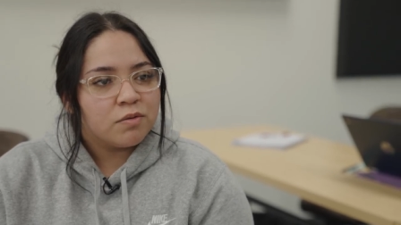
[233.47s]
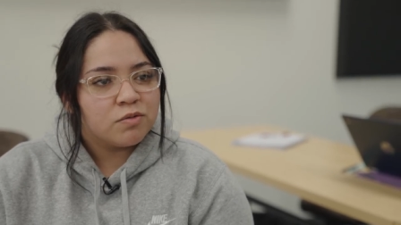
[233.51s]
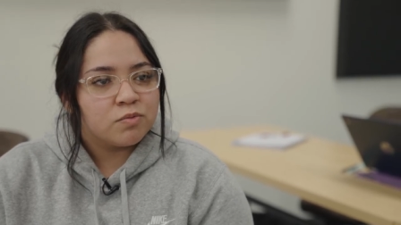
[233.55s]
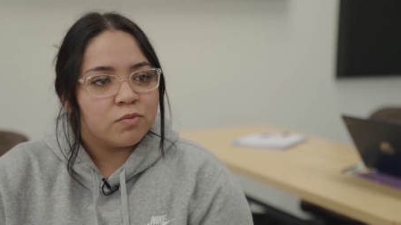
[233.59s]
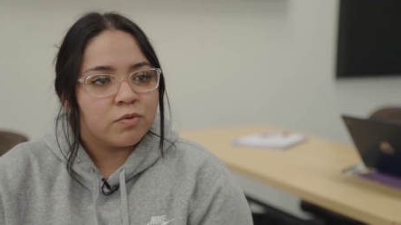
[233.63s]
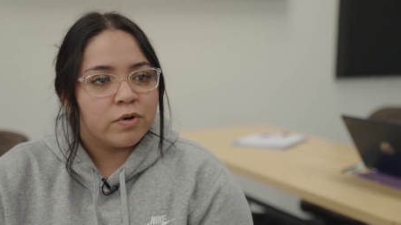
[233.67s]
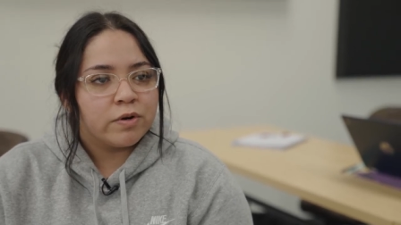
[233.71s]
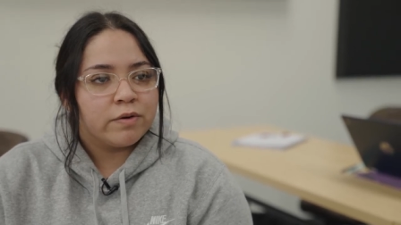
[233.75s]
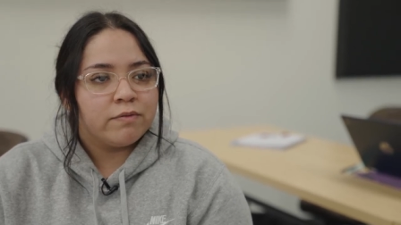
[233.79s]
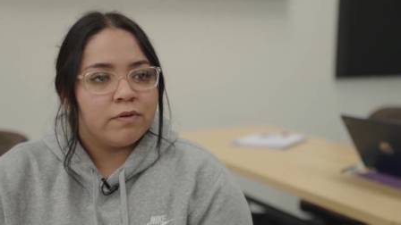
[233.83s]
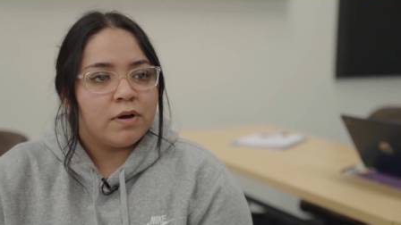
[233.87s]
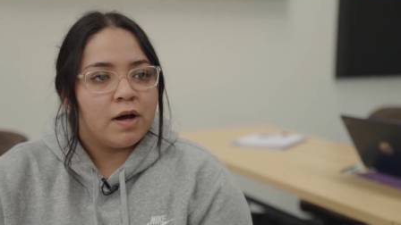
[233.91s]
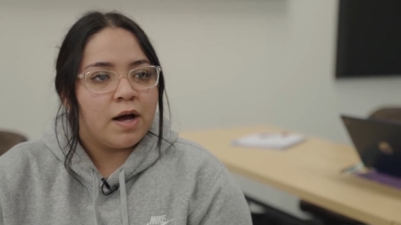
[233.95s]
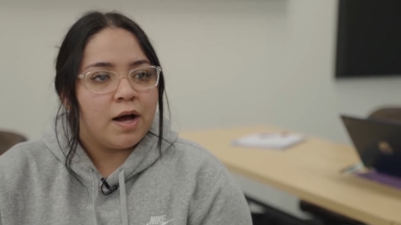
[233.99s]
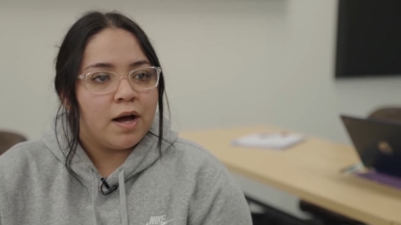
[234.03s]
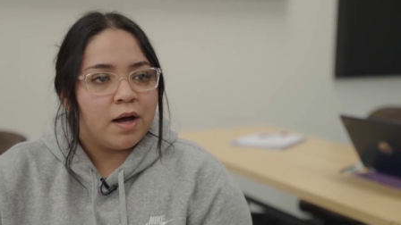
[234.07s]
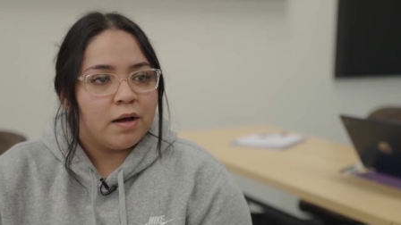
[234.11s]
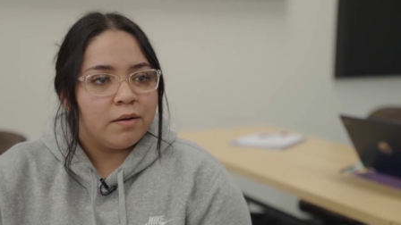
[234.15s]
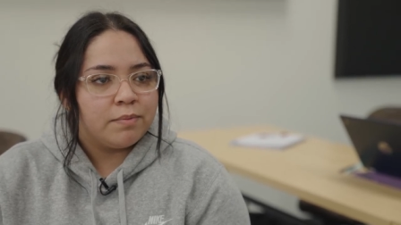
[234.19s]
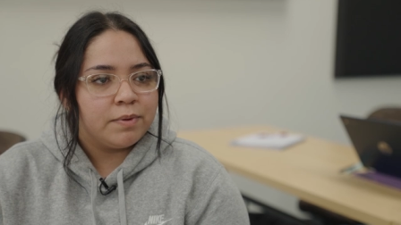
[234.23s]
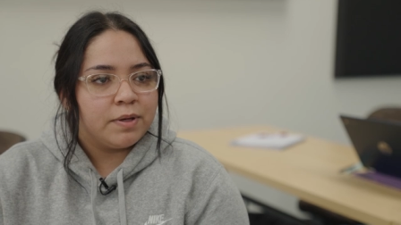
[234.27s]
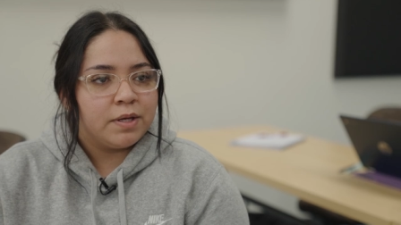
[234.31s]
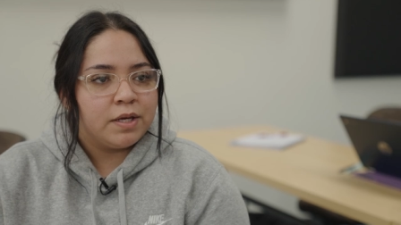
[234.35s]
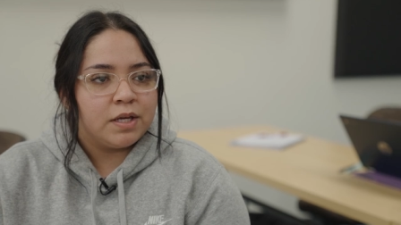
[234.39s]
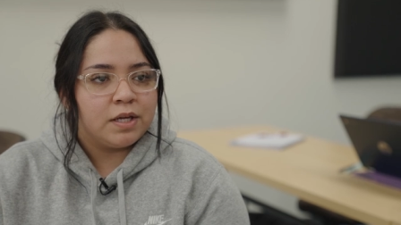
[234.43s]
It's more of a
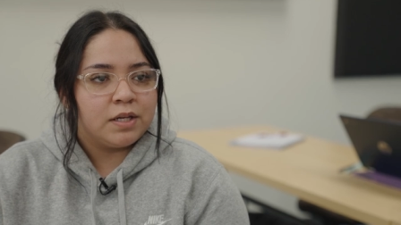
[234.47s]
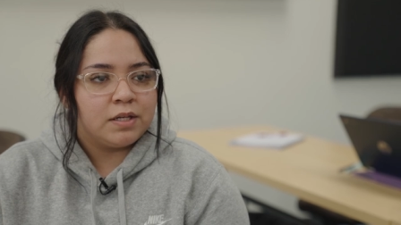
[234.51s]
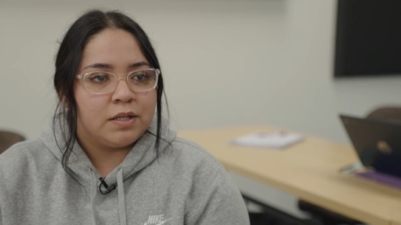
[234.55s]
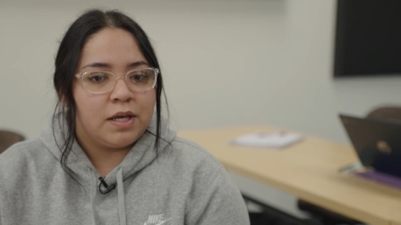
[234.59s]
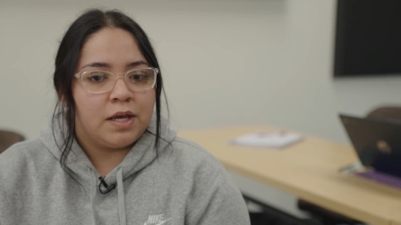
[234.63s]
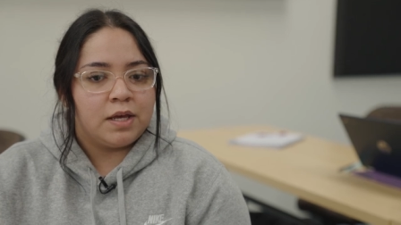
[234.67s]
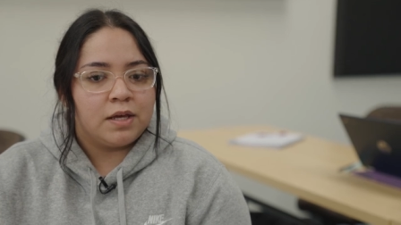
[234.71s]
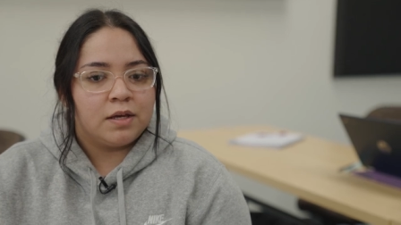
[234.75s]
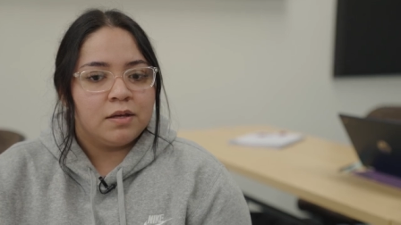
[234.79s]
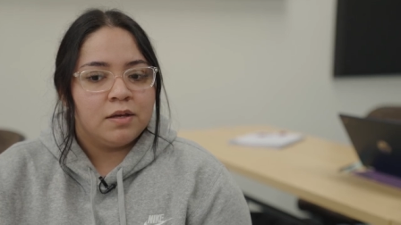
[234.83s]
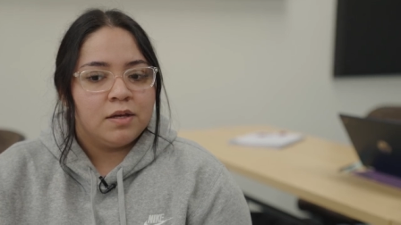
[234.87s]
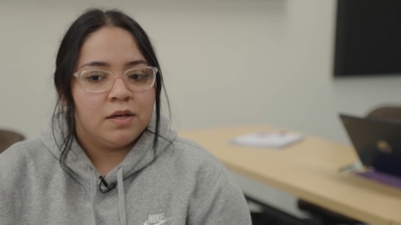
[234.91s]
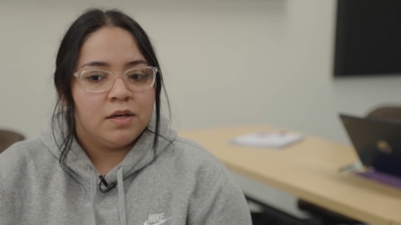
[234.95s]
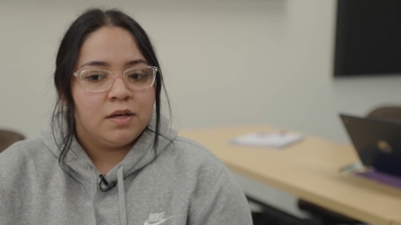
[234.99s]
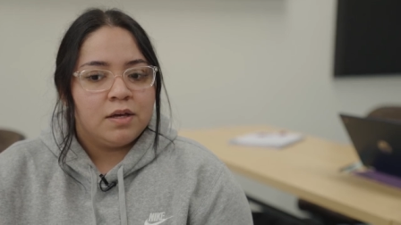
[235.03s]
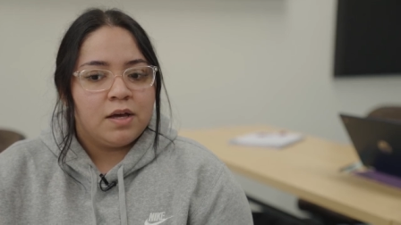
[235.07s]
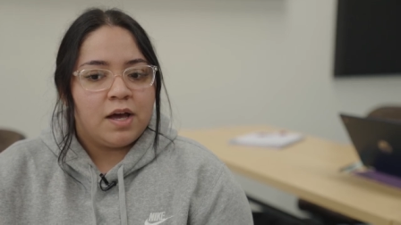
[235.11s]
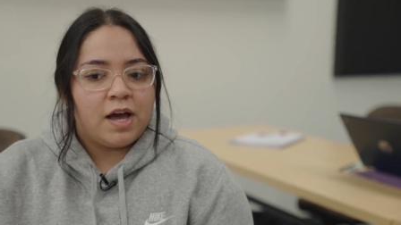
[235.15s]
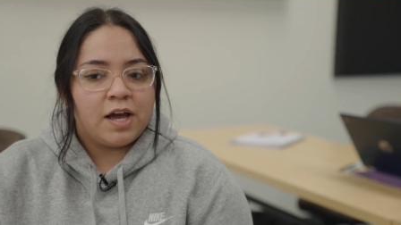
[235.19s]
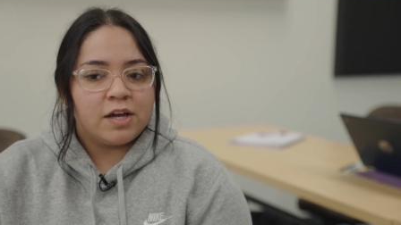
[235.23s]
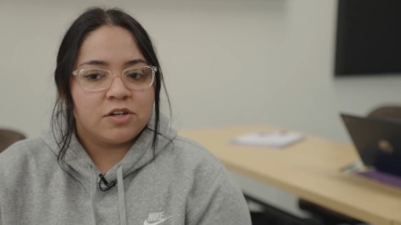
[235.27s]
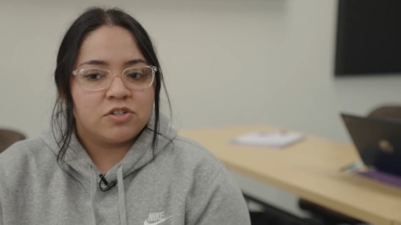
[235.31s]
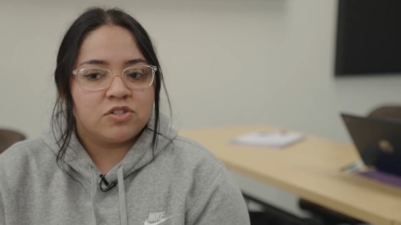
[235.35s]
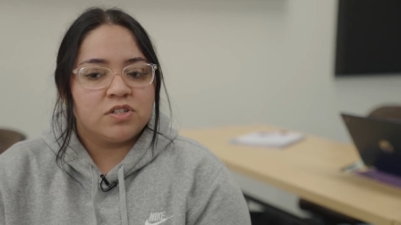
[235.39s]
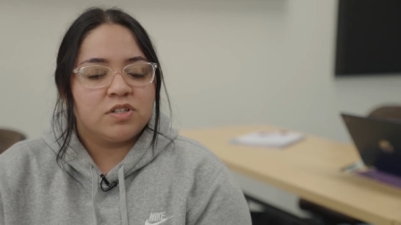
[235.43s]
hobby, and like
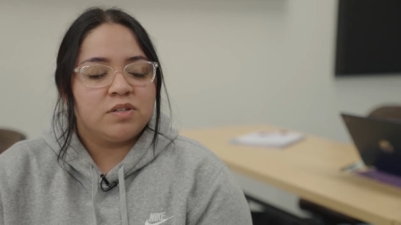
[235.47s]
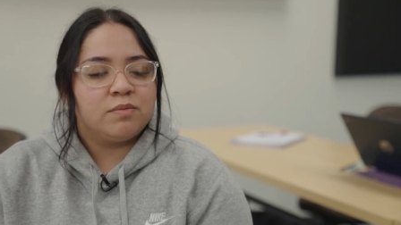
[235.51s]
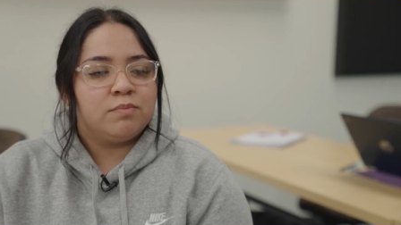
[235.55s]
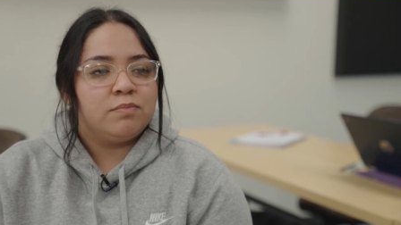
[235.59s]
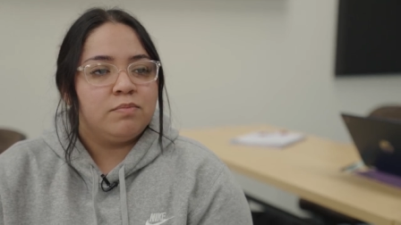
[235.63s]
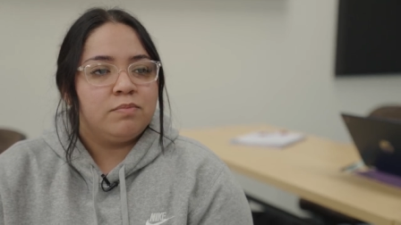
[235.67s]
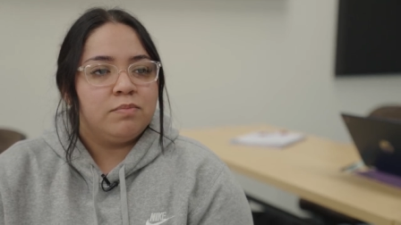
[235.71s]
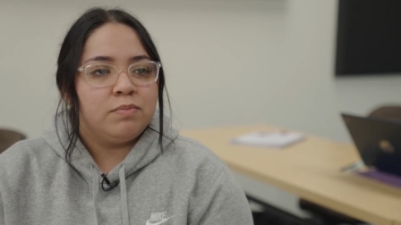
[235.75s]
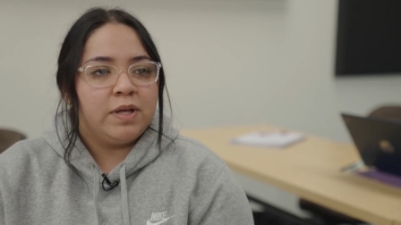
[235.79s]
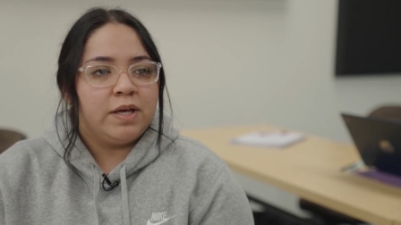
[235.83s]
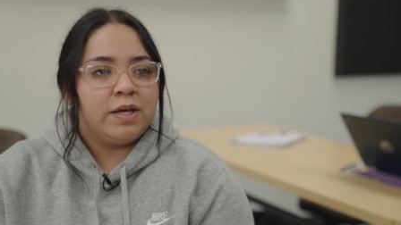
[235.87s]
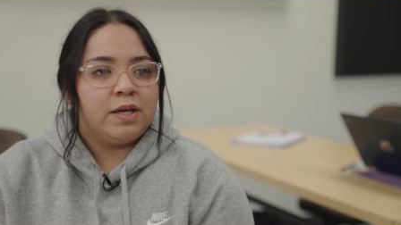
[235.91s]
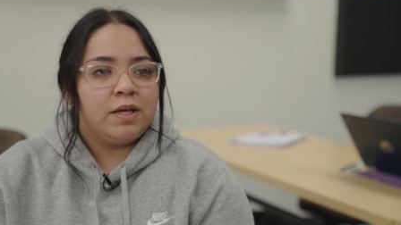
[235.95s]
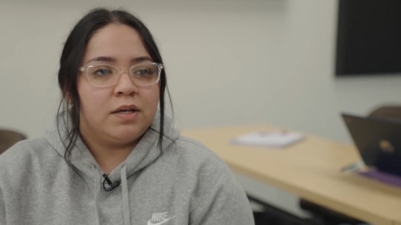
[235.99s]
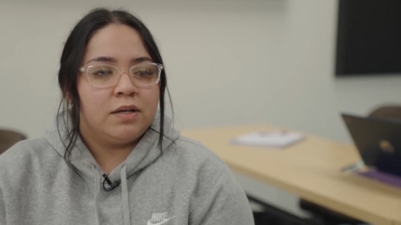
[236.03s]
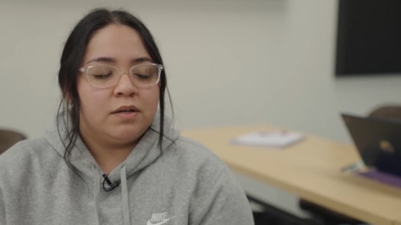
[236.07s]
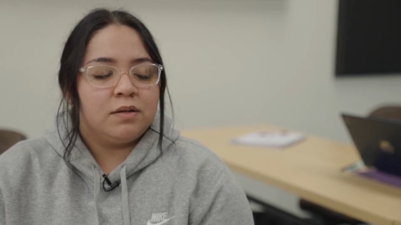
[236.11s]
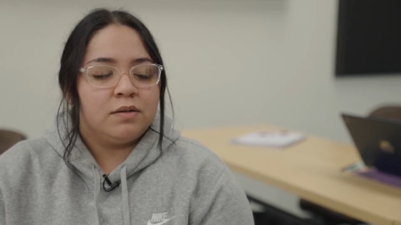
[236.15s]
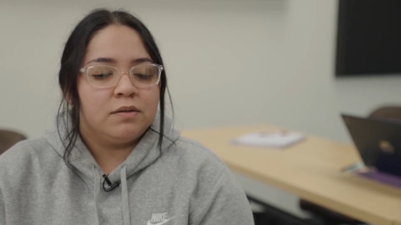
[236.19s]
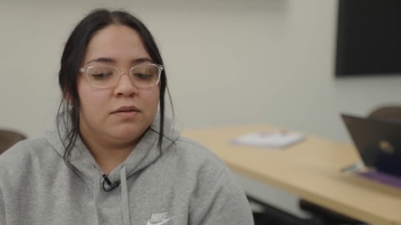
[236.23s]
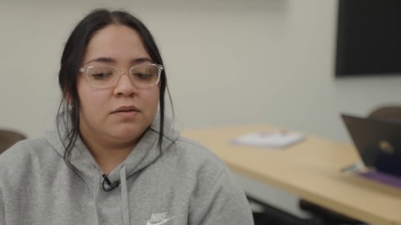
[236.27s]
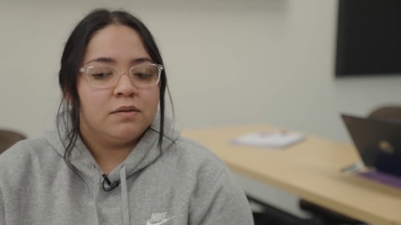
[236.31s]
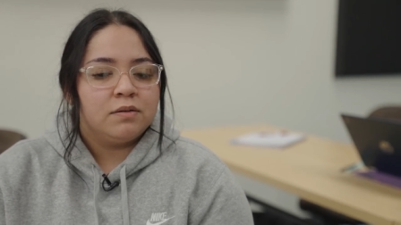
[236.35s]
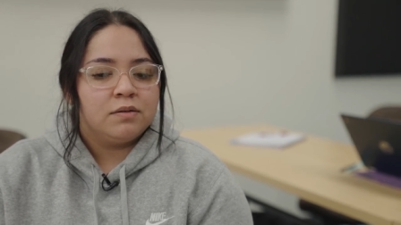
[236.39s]
actually like